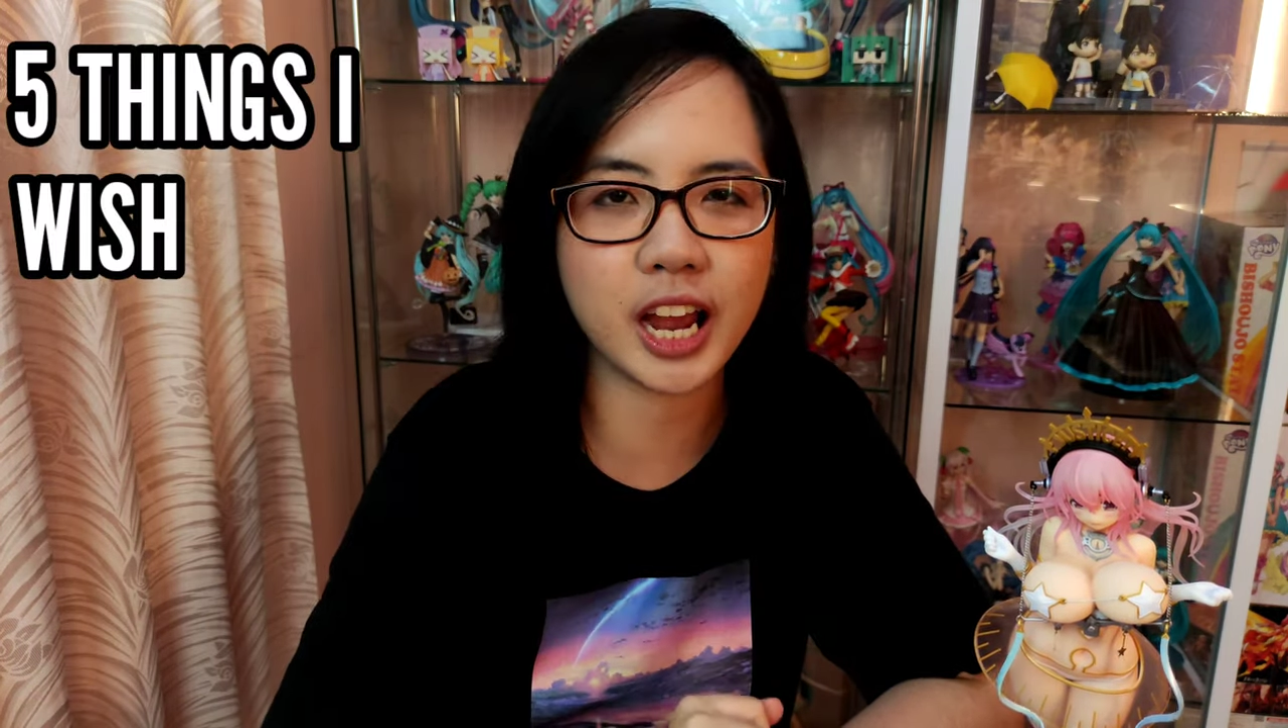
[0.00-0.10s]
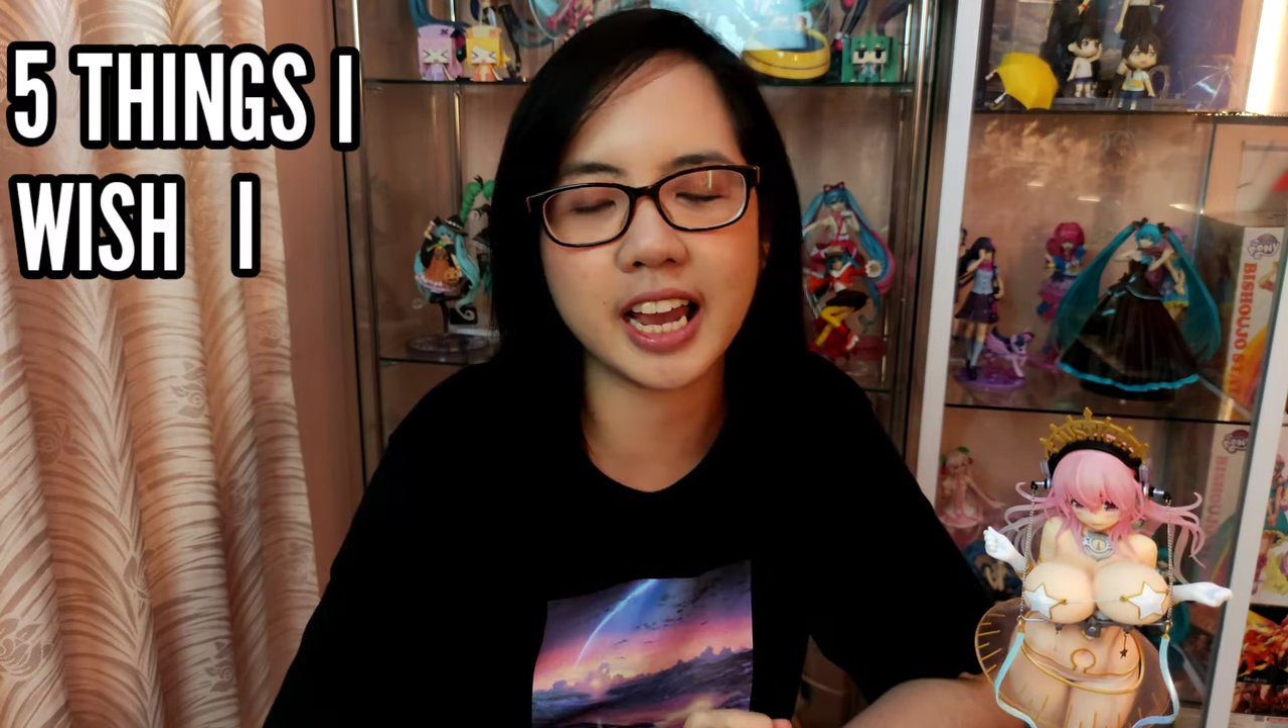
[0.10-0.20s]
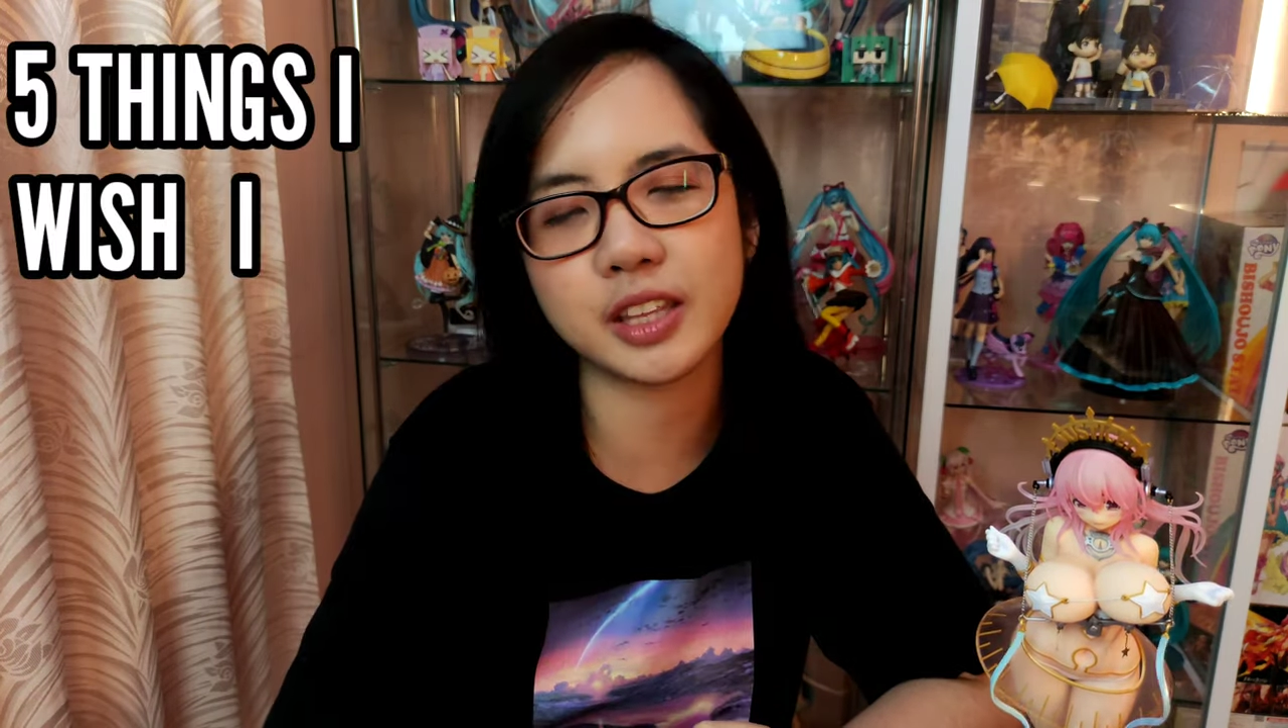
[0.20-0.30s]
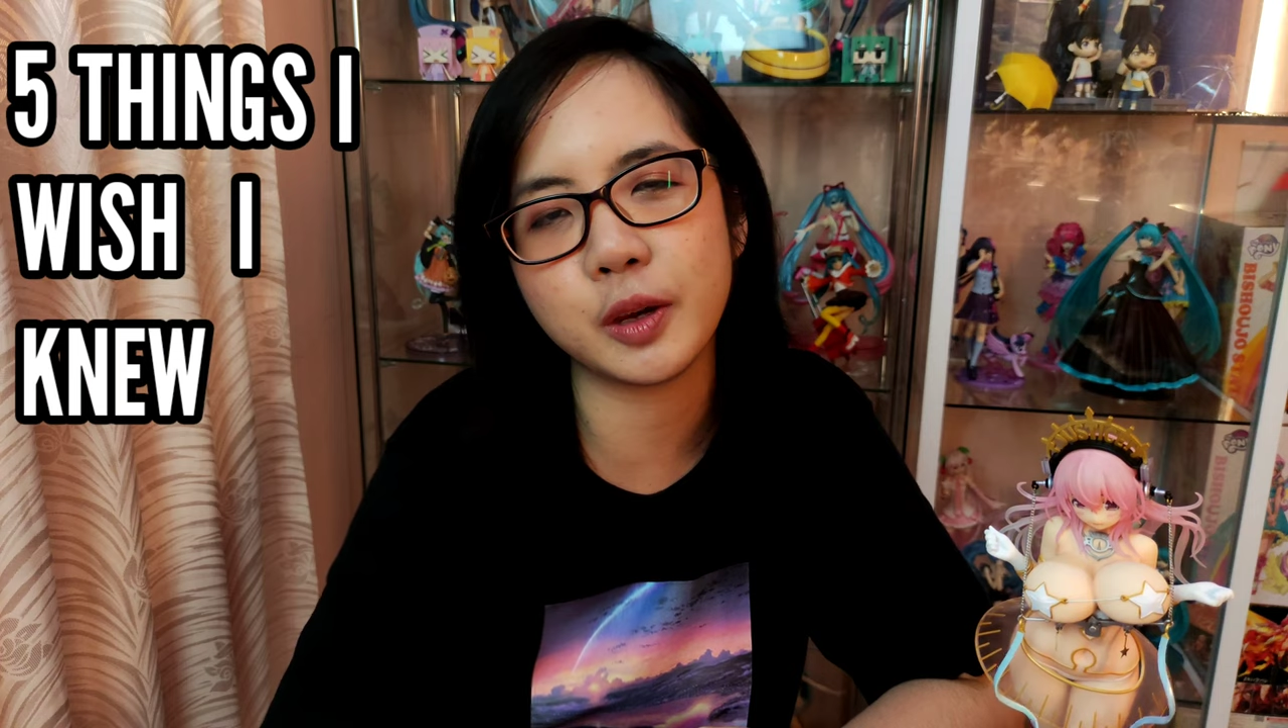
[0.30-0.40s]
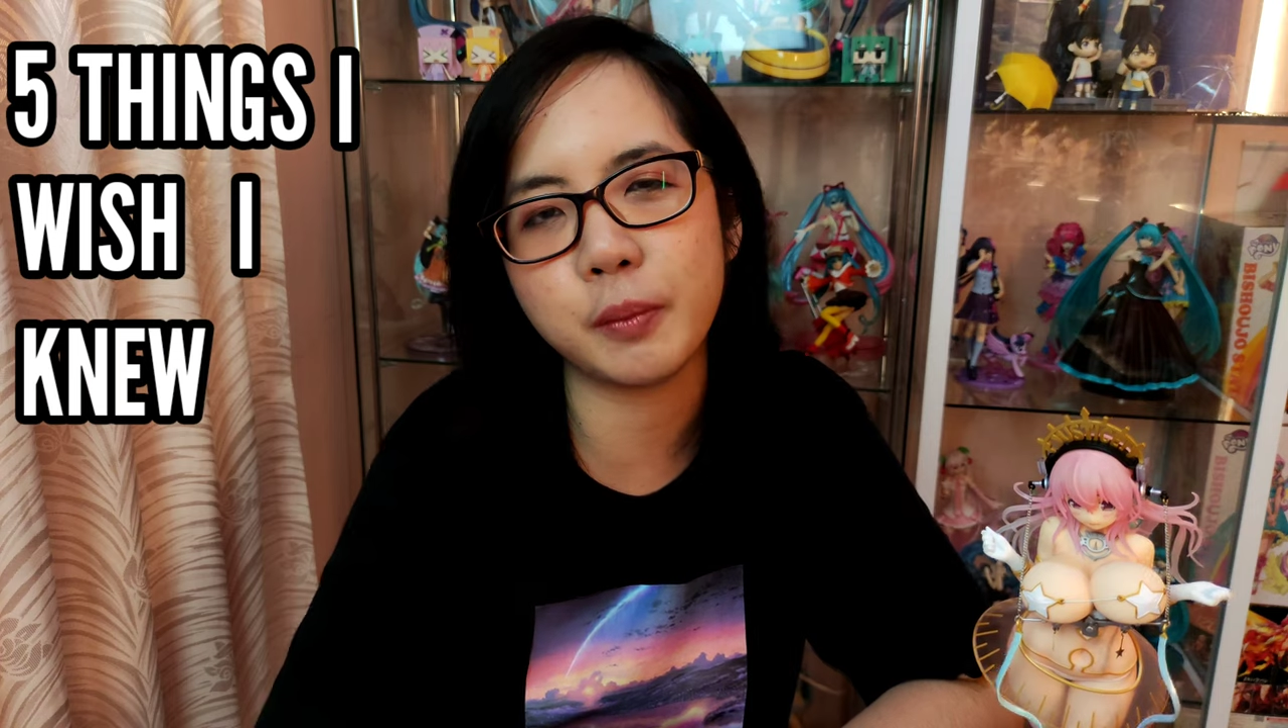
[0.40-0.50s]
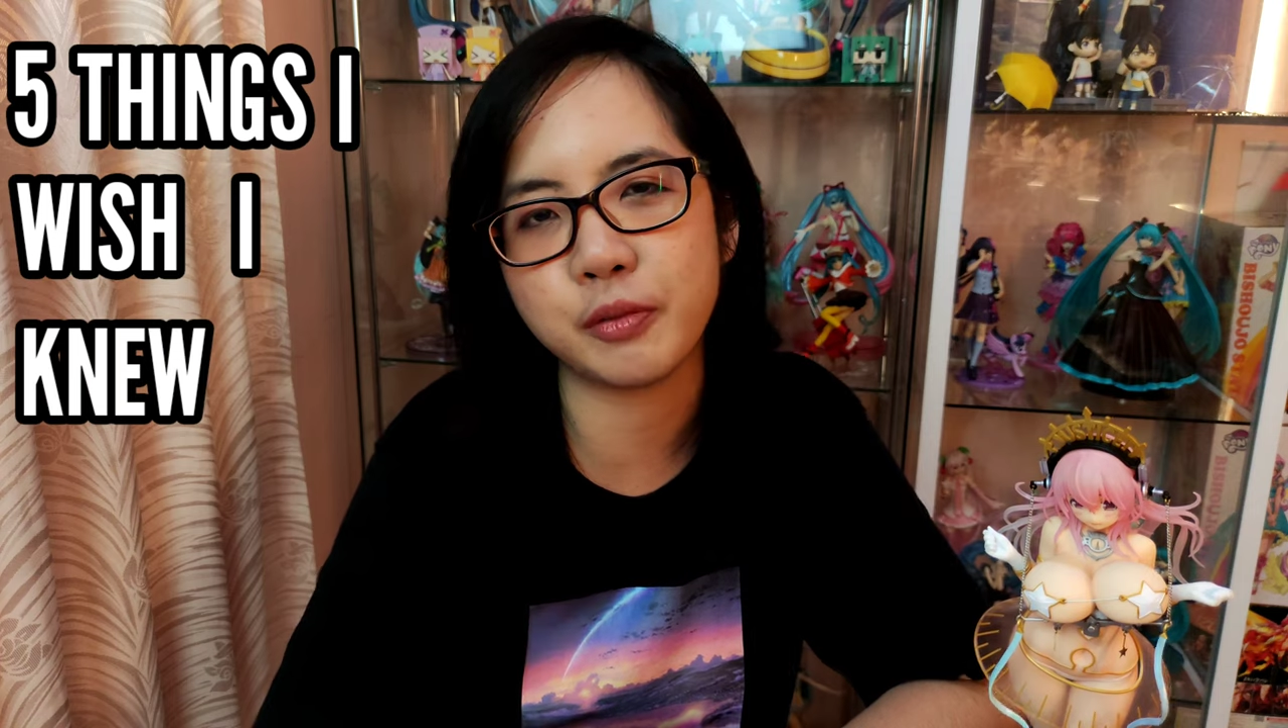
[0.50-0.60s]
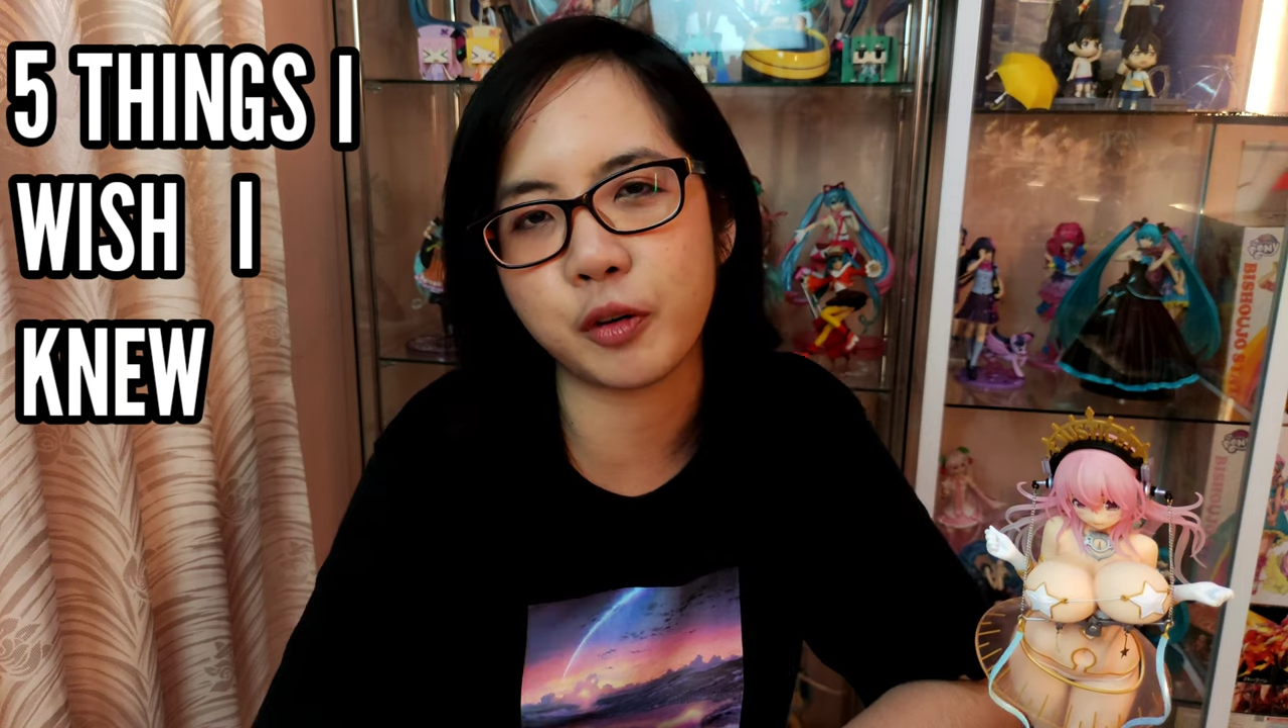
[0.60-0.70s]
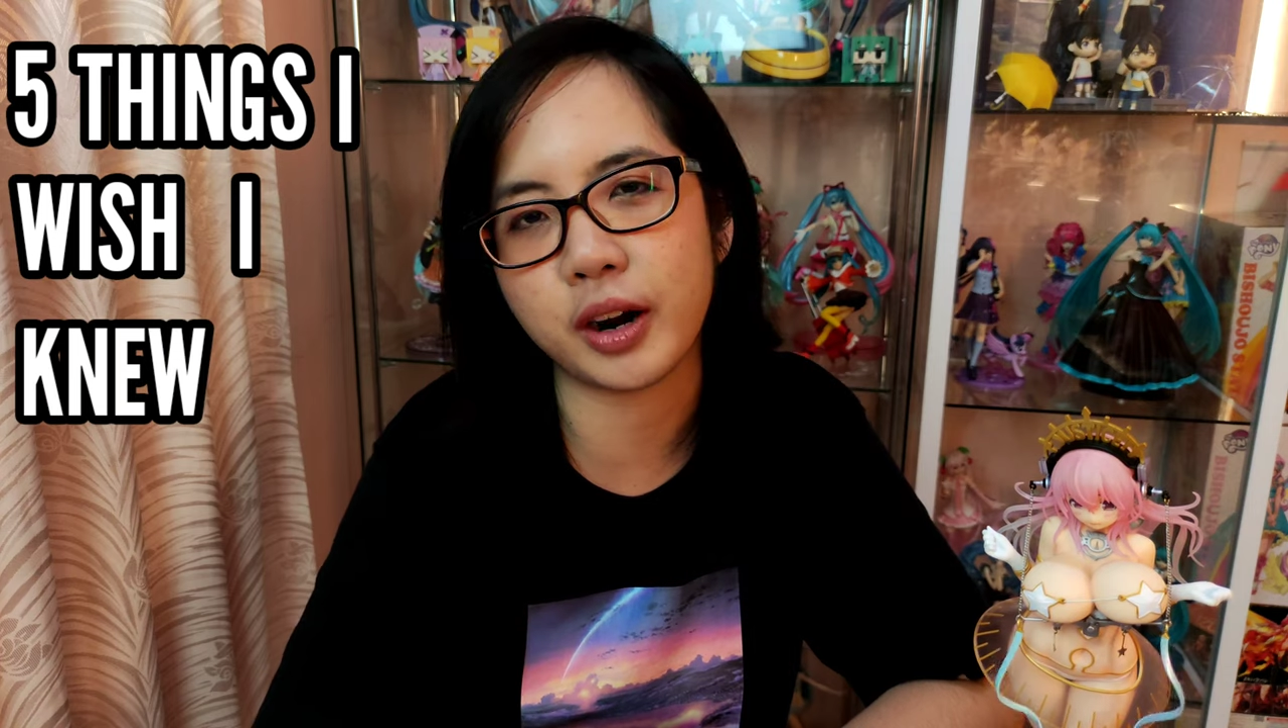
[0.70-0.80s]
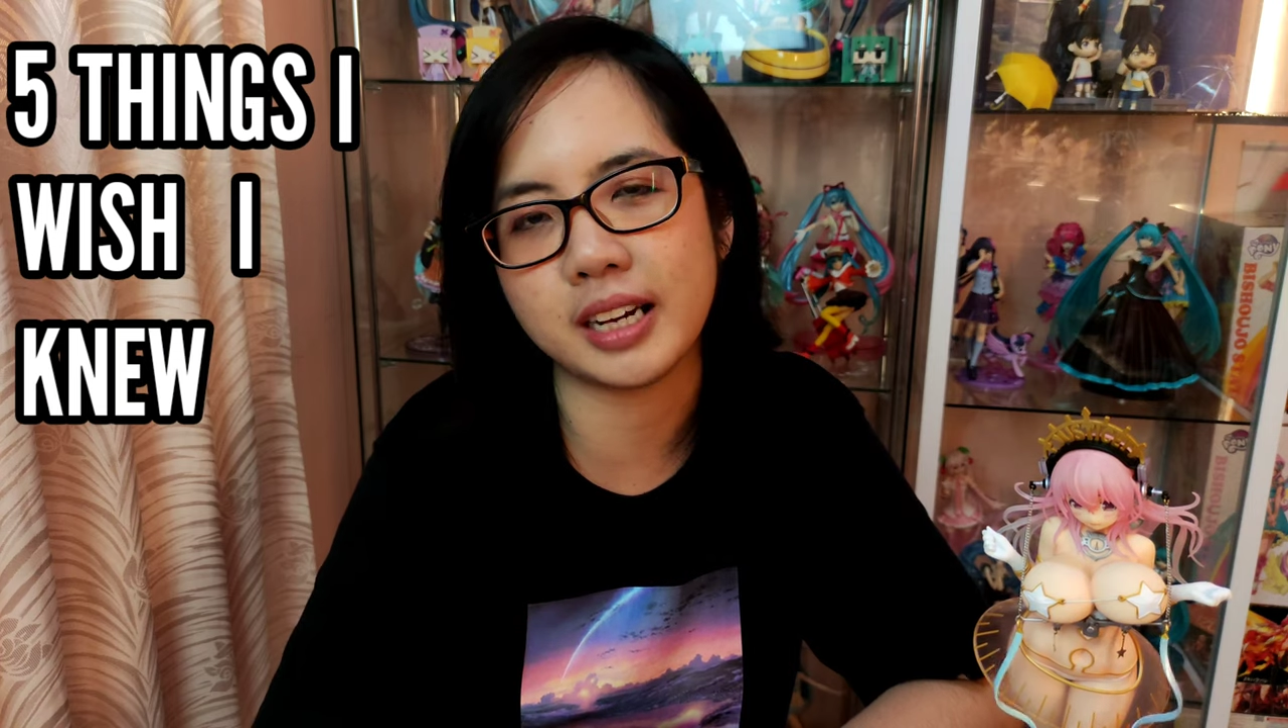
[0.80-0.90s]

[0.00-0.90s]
I knew before